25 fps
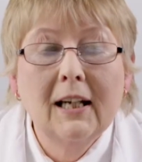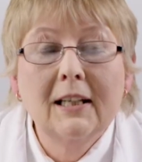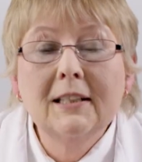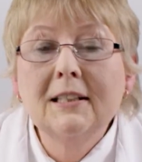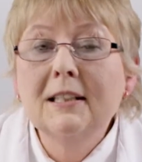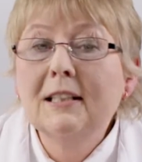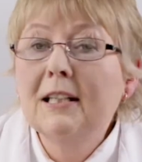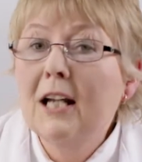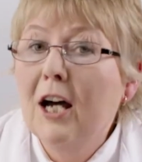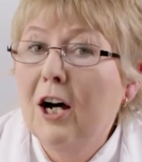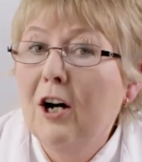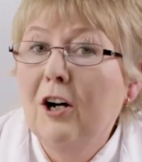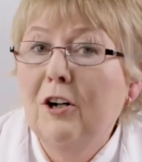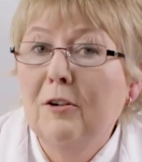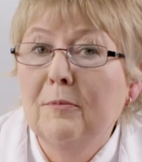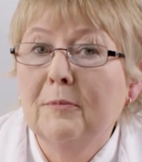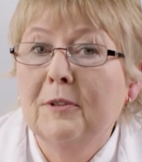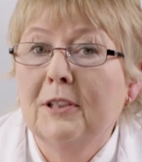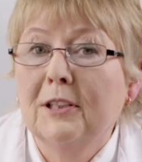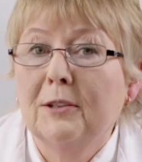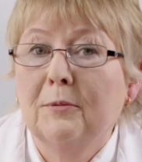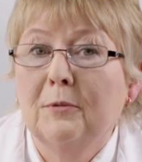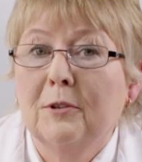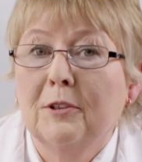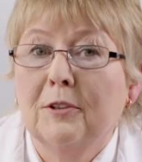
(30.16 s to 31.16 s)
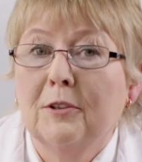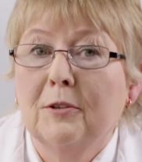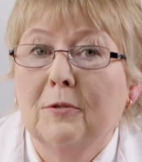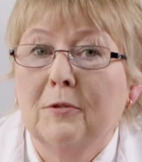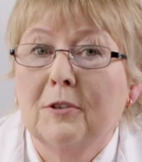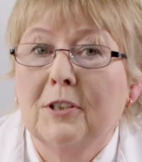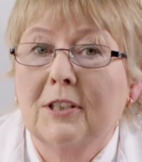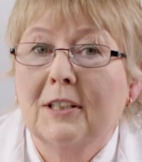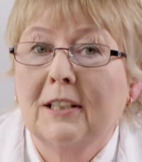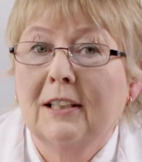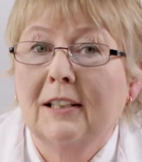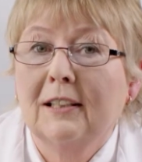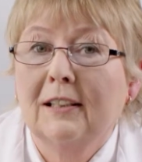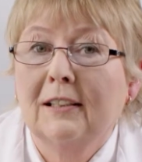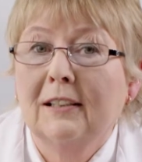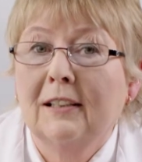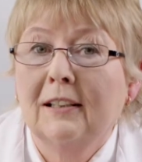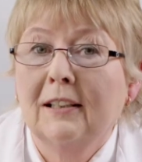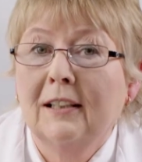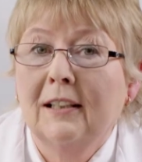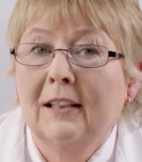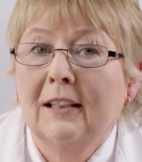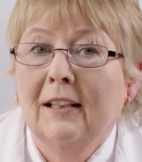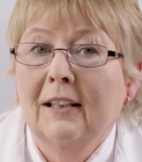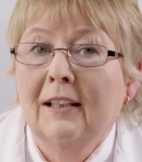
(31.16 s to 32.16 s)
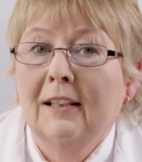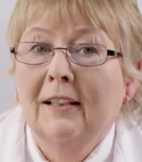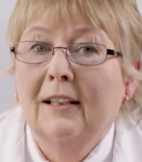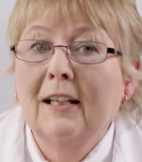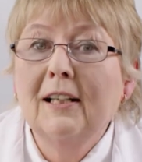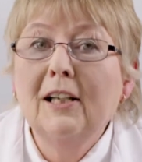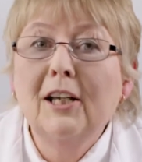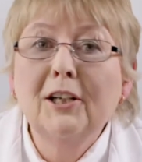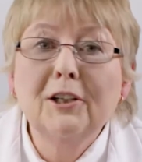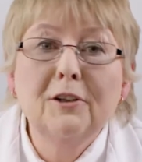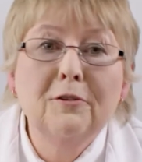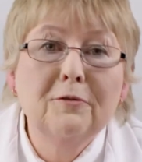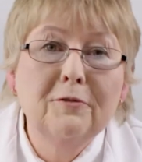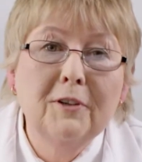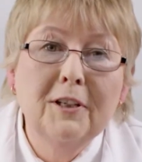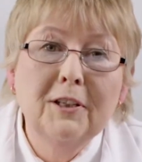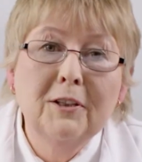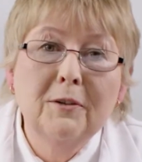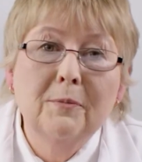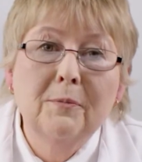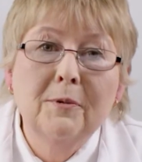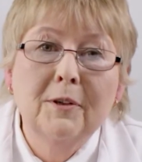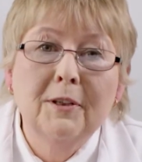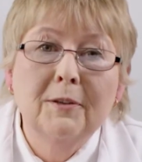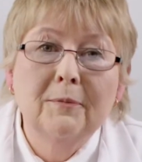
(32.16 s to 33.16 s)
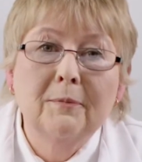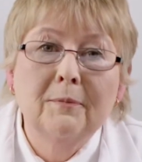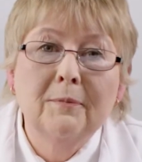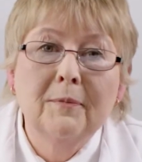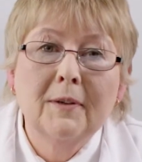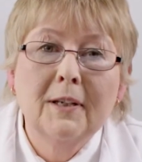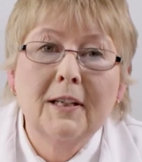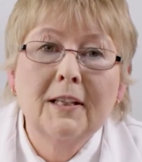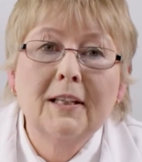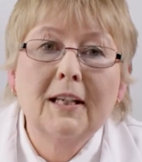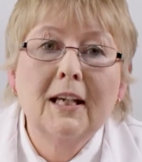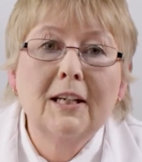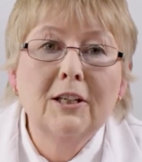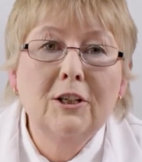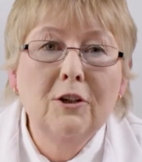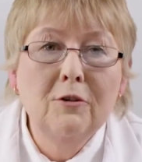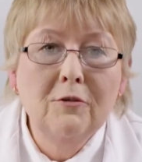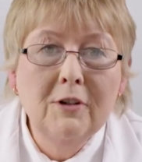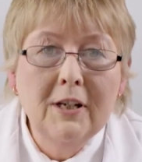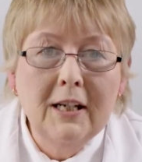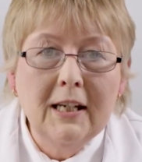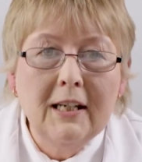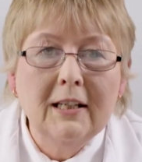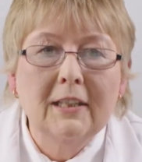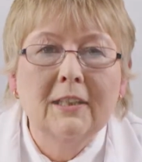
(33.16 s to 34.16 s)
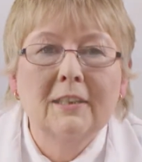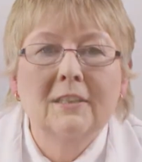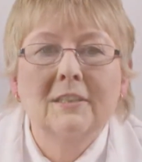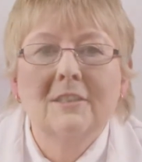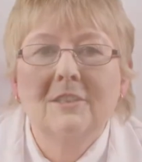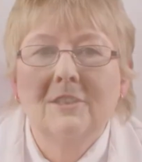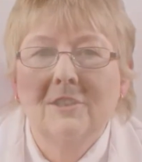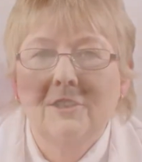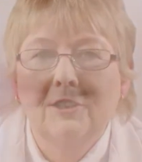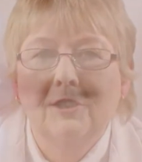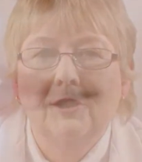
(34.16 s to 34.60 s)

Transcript: and in harmony with your skin. They're like a fingerprint, they're unique to